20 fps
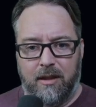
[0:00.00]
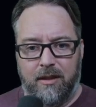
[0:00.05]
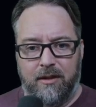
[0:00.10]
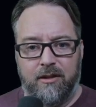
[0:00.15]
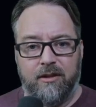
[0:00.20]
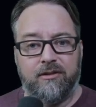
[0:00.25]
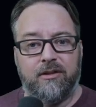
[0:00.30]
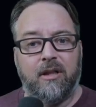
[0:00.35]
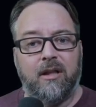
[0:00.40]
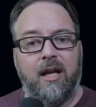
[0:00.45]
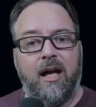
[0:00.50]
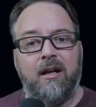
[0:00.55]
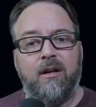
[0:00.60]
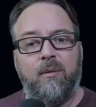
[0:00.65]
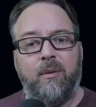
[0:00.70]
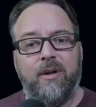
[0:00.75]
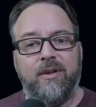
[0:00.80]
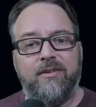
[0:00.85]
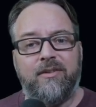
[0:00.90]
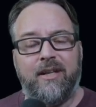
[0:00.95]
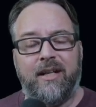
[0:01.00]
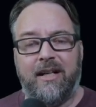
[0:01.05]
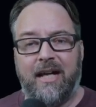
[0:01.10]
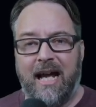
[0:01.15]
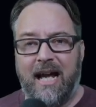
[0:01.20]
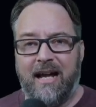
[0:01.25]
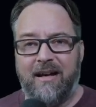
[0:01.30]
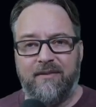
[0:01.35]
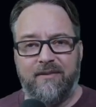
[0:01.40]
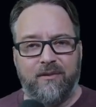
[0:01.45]
There's a lot of ones that
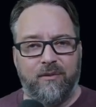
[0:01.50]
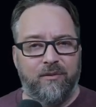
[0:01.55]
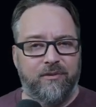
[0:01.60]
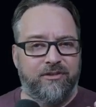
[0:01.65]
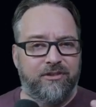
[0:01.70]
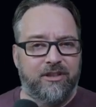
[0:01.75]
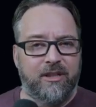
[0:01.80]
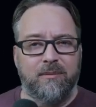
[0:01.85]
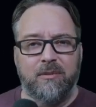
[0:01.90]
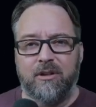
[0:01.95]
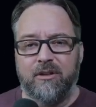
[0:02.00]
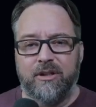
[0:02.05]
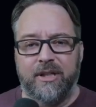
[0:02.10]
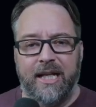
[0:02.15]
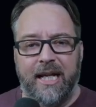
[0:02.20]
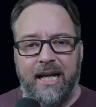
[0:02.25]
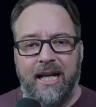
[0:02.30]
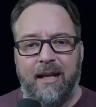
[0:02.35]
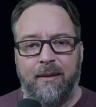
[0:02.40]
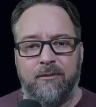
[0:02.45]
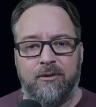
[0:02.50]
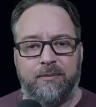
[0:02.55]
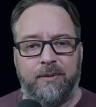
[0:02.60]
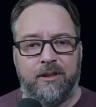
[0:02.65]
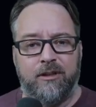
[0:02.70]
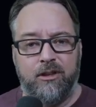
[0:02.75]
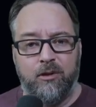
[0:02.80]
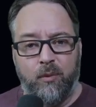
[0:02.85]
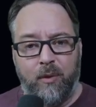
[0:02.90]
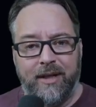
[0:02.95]
have similar names,
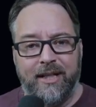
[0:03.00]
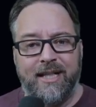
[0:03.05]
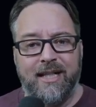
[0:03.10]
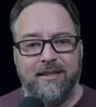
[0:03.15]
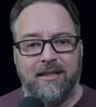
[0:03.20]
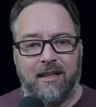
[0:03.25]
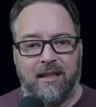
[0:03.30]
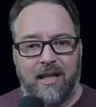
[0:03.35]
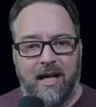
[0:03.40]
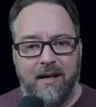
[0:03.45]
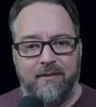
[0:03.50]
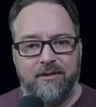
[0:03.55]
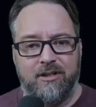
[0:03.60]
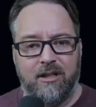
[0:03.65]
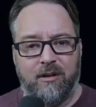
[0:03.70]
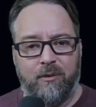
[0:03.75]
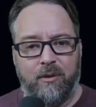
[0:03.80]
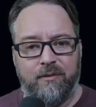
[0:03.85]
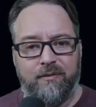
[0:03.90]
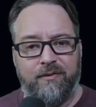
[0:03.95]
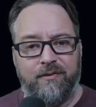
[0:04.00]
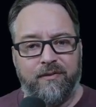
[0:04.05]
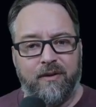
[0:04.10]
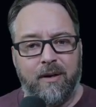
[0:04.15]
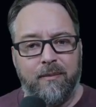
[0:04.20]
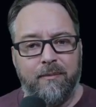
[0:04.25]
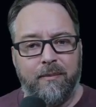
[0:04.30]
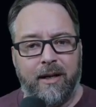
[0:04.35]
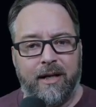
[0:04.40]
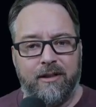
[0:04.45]
but you want to get the LiveShare one
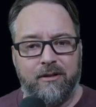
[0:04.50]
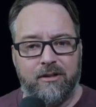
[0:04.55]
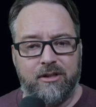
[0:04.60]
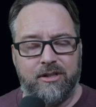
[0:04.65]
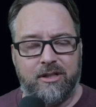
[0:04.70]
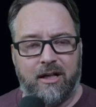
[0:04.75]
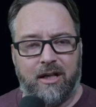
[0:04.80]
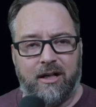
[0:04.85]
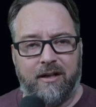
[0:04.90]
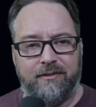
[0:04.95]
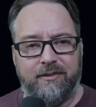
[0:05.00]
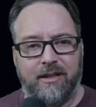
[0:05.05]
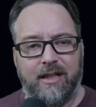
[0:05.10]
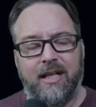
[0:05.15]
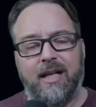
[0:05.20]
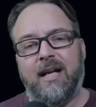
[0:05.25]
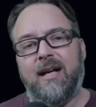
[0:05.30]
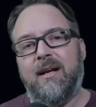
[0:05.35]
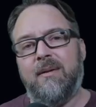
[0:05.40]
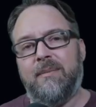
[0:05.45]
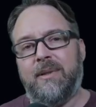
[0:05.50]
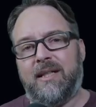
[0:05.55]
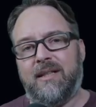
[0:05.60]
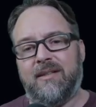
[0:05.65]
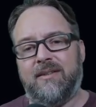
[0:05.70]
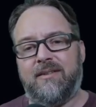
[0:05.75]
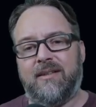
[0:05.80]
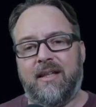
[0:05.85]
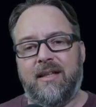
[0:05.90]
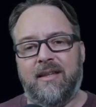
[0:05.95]
from Microsoft
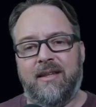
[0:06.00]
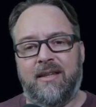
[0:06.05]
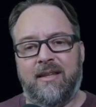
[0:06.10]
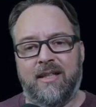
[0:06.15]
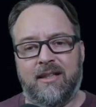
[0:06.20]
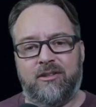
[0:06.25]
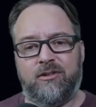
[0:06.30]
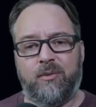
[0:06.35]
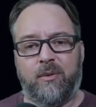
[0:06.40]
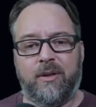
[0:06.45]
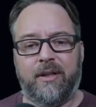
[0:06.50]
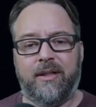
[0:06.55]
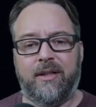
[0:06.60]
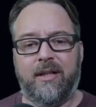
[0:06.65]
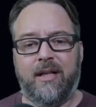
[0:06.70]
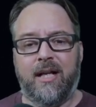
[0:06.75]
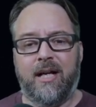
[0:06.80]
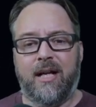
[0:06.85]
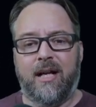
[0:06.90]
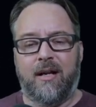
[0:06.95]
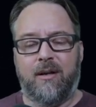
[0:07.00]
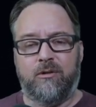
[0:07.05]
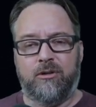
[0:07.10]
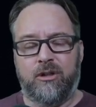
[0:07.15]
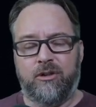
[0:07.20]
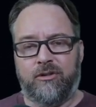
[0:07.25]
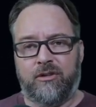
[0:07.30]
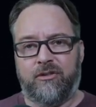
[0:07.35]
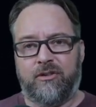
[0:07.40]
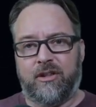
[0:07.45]
because this one
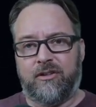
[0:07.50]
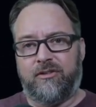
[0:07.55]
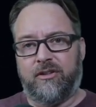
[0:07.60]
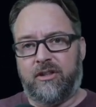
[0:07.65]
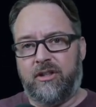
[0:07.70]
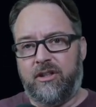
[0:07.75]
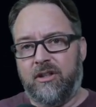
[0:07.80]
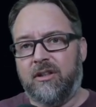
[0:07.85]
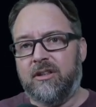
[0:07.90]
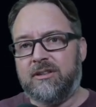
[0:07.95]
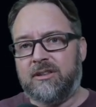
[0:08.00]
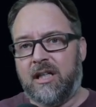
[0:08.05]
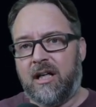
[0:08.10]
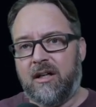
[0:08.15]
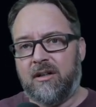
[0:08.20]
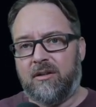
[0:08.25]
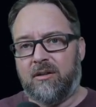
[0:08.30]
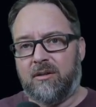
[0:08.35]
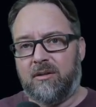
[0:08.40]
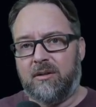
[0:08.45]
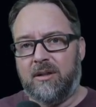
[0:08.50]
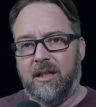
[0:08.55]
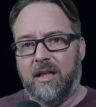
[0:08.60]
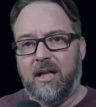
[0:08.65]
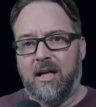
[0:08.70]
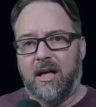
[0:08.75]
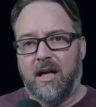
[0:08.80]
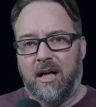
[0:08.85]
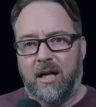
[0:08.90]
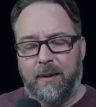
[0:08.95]
uses a secure tunnel
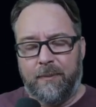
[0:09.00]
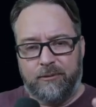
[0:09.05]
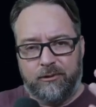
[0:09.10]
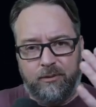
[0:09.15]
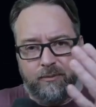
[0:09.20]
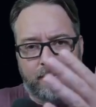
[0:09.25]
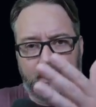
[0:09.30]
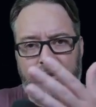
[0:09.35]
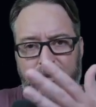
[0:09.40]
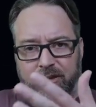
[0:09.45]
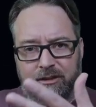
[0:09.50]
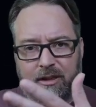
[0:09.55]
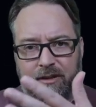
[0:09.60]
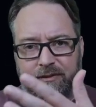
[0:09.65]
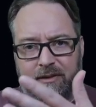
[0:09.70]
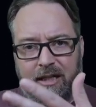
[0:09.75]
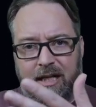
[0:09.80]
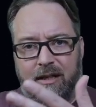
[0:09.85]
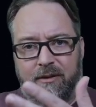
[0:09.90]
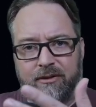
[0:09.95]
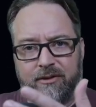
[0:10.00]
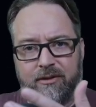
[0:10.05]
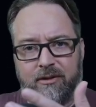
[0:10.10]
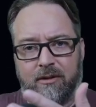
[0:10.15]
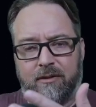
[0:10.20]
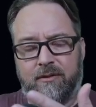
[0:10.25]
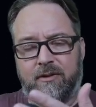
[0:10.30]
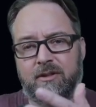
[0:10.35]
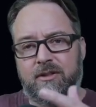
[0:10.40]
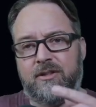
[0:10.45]
up to Microsoft Cloud
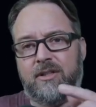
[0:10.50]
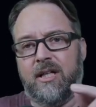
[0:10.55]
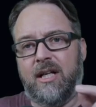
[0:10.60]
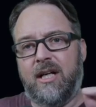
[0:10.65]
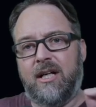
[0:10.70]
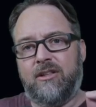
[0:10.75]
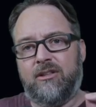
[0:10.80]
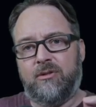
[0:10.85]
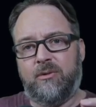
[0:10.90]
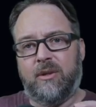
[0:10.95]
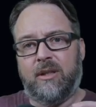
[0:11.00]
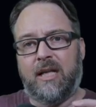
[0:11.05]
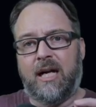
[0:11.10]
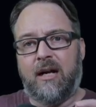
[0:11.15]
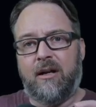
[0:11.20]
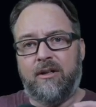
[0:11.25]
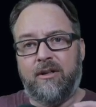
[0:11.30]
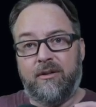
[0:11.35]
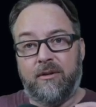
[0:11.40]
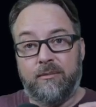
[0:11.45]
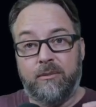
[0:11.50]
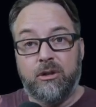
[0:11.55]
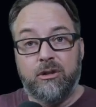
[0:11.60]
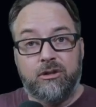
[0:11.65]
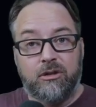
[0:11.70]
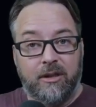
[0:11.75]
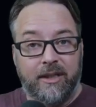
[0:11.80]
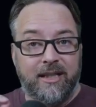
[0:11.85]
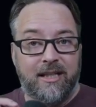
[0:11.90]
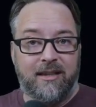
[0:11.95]
servers to allow you to
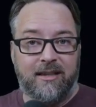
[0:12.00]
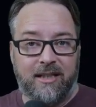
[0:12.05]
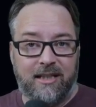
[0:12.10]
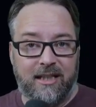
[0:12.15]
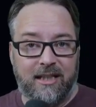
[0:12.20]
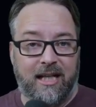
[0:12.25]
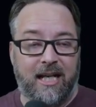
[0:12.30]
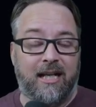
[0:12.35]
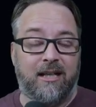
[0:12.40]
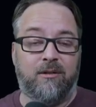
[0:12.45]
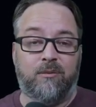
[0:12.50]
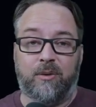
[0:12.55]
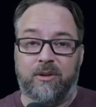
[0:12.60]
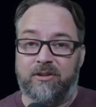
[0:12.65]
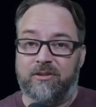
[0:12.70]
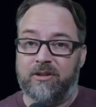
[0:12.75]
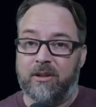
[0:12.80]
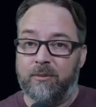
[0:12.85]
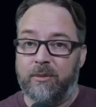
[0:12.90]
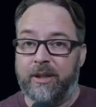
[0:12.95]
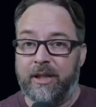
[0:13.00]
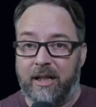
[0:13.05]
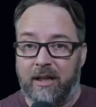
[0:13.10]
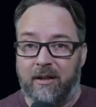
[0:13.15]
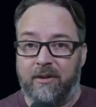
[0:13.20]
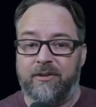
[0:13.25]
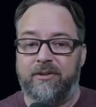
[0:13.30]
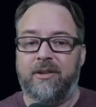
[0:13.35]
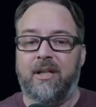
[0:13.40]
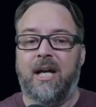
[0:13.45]
mutually authenticate with someone
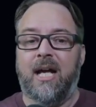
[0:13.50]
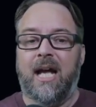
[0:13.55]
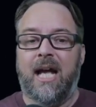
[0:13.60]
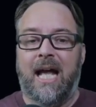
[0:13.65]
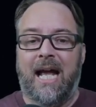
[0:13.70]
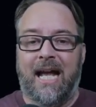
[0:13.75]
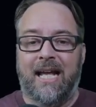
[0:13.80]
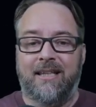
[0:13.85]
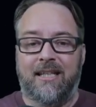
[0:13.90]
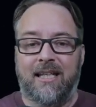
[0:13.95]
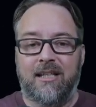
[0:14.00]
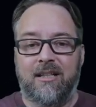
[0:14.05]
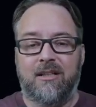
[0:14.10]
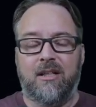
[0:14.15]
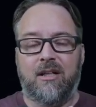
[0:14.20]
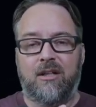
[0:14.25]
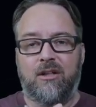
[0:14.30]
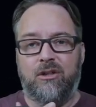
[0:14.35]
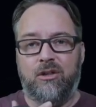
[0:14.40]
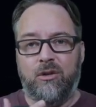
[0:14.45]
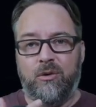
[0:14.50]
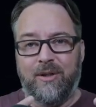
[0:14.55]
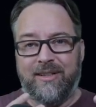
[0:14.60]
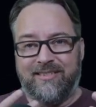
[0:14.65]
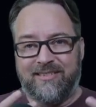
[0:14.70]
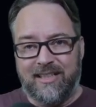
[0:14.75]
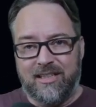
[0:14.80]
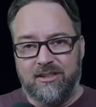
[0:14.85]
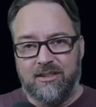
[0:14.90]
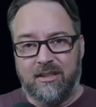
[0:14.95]
else, and then you
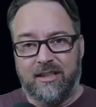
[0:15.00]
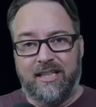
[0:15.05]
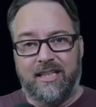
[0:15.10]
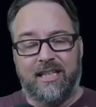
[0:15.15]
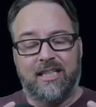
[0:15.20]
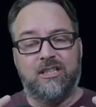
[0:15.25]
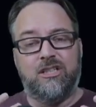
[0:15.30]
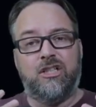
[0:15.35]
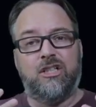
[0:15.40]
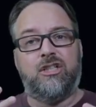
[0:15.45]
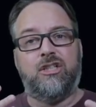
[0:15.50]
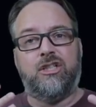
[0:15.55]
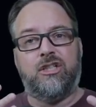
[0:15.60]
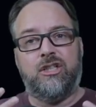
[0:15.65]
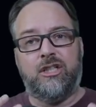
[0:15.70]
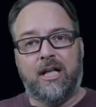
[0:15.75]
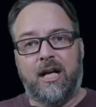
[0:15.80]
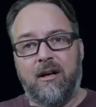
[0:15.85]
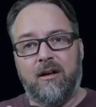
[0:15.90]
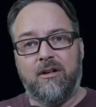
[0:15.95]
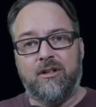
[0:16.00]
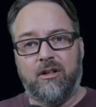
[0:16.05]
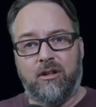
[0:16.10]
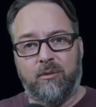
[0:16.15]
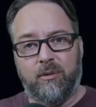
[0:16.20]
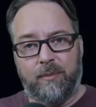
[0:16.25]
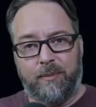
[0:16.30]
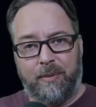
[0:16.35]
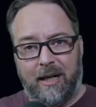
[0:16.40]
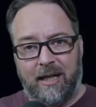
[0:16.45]
essentially can just share
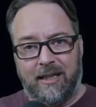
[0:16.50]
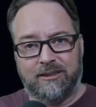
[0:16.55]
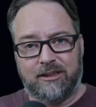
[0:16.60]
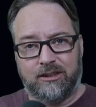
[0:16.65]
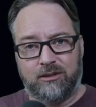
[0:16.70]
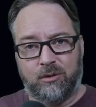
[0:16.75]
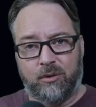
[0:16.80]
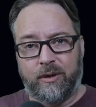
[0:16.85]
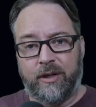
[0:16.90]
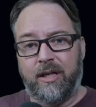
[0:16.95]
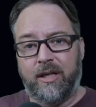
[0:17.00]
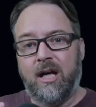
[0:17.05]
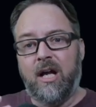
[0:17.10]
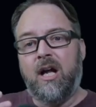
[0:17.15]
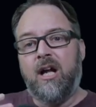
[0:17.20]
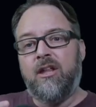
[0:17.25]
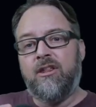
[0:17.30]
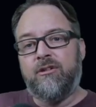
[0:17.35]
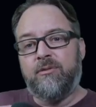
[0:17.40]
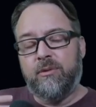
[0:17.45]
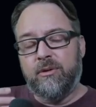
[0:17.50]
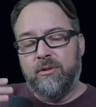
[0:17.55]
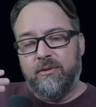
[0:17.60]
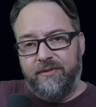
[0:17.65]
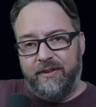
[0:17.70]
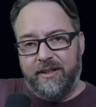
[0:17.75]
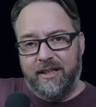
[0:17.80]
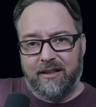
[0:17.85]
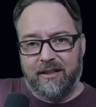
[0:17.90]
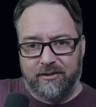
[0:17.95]
your repository through
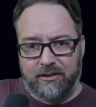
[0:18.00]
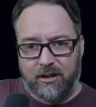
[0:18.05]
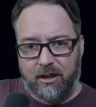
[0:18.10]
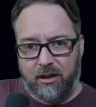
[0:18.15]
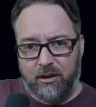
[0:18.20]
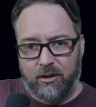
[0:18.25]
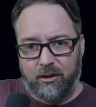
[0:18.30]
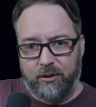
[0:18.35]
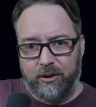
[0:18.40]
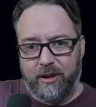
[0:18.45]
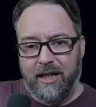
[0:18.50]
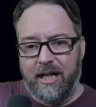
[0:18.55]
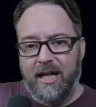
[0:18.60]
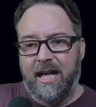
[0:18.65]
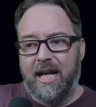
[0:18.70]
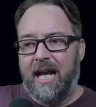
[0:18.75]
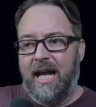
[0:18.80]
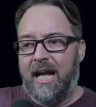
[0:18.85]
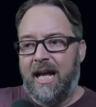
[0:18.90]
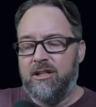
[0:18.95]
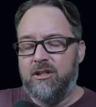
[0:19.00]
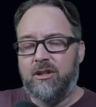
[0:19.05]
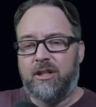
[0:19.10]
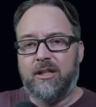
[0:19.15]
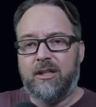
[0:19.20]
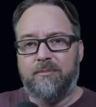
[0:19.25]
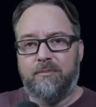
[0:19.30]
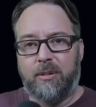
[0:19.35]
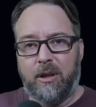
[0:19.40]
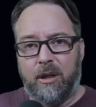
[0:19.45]
VS Code, and you
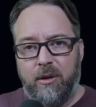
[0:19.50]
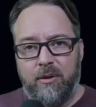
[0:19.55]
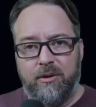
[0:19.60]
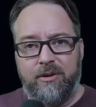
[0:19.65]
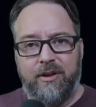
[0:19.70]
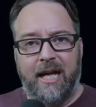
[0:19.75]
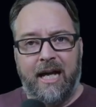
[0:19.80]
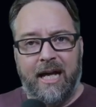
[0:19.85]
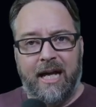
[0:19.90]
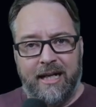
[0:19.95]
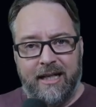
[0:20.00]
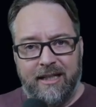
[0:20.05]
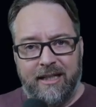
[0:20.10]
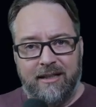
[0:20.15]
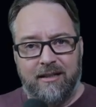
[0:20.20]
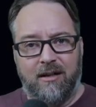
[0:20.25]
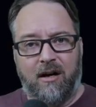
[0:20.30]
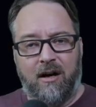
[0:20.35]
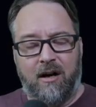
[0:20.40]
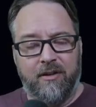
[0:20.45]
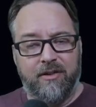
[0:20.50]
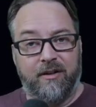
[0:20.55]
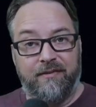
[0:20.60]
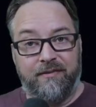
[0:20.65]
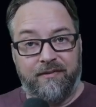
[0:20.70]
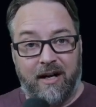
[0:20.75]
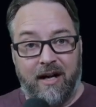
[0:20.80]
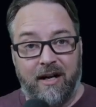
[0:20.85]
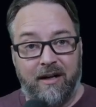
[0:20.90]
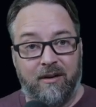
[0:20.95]
can both edit on the
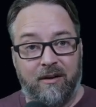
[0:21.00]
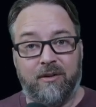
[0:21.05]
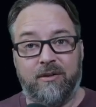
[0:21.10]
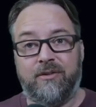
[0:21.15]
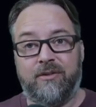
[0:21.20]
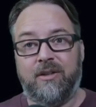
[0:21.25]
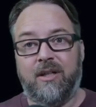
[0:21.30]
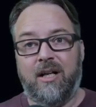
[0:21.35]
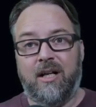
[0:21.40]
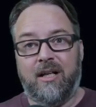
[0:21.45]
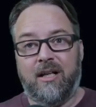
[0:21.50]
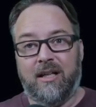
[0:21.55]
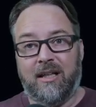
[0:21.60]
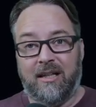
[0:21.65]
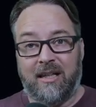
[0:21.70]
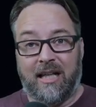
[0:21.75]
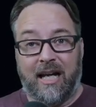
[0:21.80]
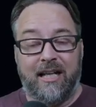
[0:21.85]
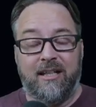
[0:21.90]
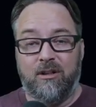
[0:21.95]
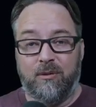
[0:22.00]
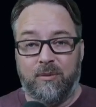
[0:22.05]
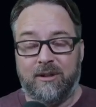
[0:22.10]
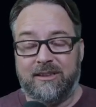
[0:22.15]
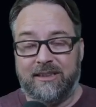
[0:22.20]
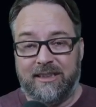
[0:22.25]
files like you were